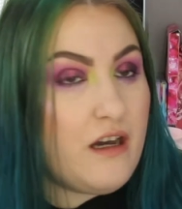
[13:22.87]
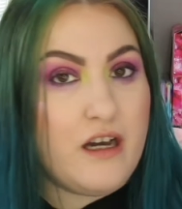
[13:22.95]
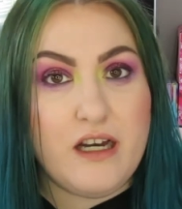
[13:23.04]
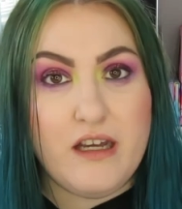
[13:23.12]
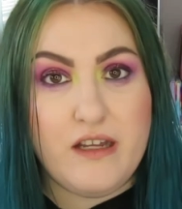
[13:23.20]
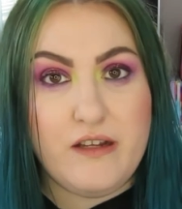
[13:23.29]

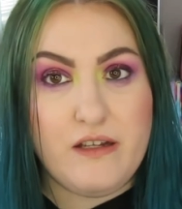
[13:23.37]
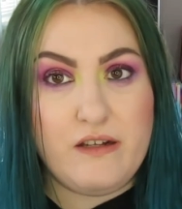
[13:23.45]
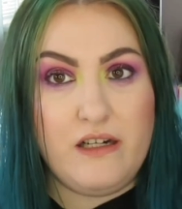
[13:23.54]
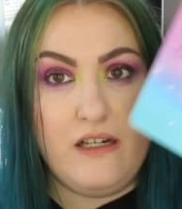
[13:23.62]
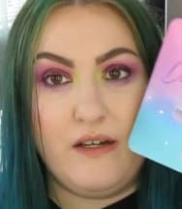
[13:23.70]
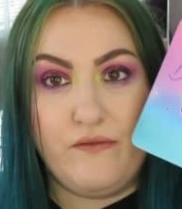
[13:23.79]
I
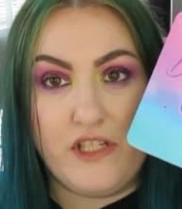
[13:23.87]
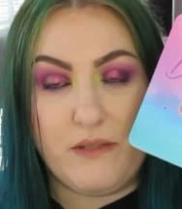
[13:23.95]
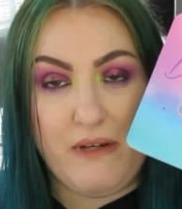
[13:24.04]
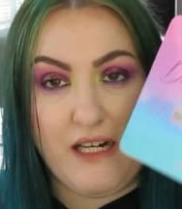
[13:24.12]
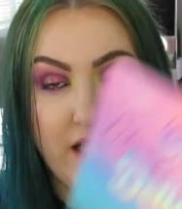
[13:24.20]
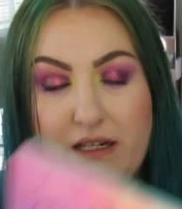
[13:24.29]
love this
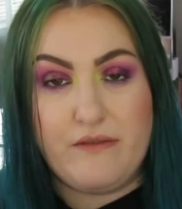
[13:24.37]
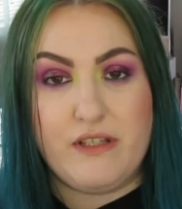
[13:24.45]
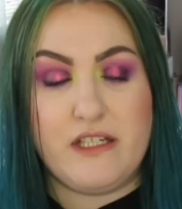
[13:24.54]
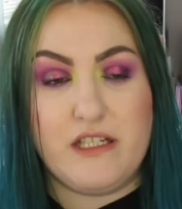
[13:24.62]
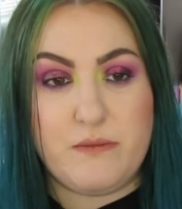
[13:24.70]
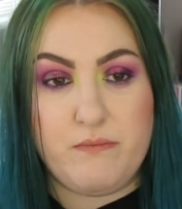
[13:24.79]
palette, I
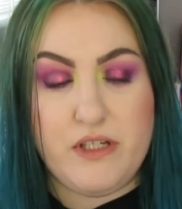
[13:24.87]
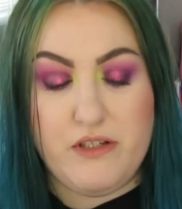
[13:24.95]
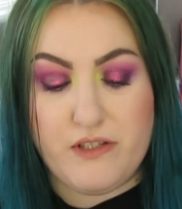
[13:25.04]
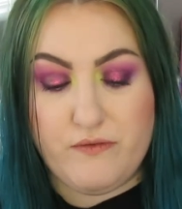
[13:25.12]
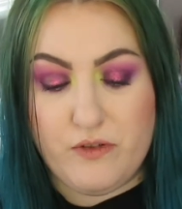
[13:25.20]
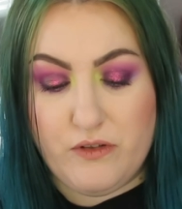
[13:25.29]
think it's
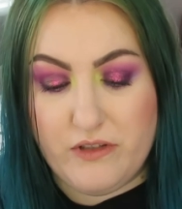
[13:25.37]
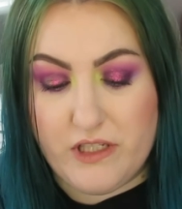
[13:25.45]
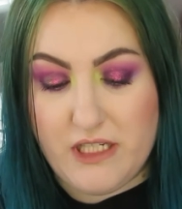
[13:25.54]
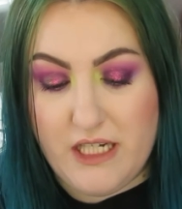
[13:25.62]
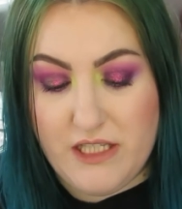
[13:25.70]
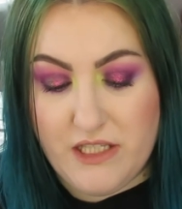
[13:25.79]
beautiful, the
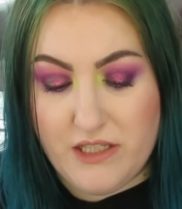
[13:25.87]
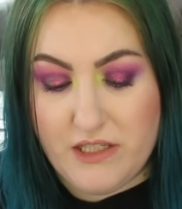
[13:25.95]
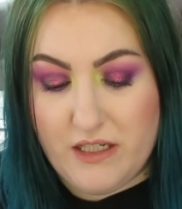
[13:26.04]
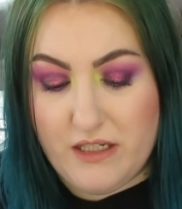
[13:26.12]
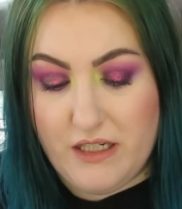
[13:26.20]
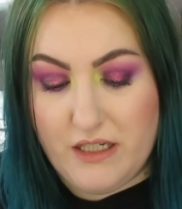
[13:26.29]
shades
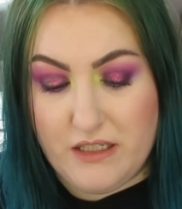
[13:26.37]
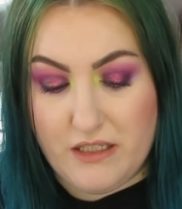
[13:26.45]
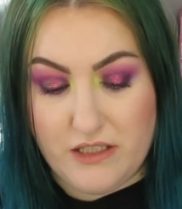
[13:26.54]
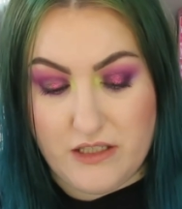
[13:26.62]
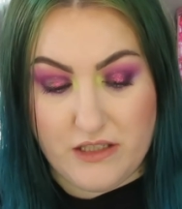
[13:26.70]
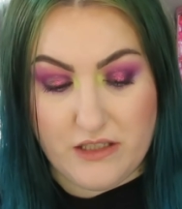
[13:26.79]
inside are
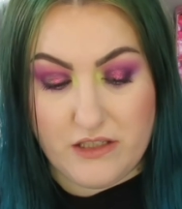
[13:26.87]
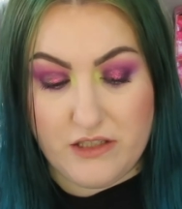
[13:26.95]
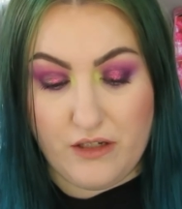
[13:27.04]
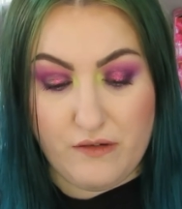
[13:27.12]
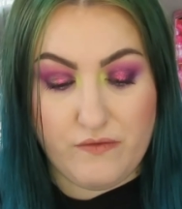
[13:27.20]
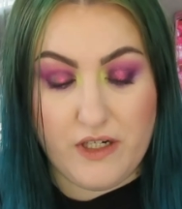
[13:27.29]
just,
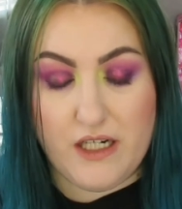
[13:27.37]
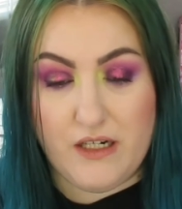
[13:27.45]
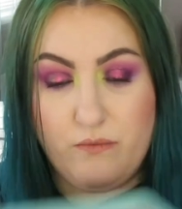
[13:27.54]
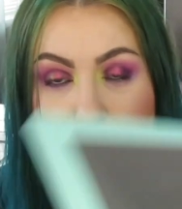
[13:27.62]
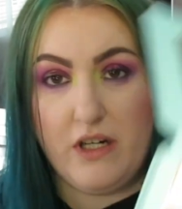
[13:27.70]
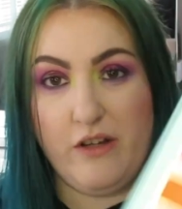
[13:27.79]
so far
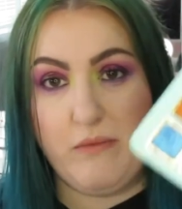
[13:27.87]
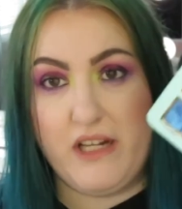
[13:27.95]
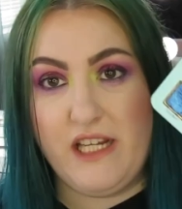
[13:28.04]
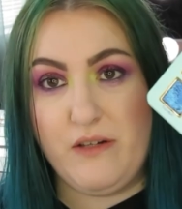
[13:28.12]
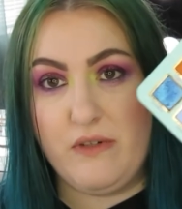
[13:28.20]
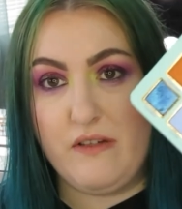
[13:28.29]
what I've
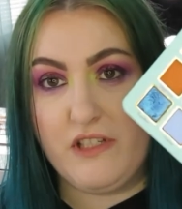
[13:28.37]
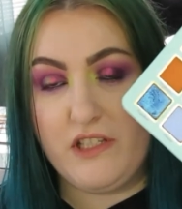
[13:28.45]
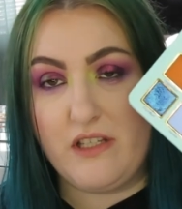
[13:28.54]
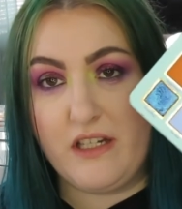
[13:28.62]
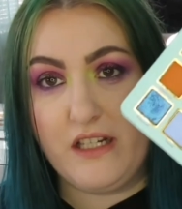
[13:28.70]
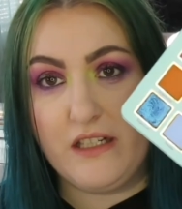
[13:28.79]
played with is
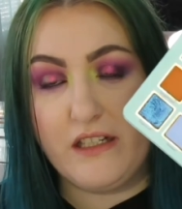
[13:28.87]
stunning.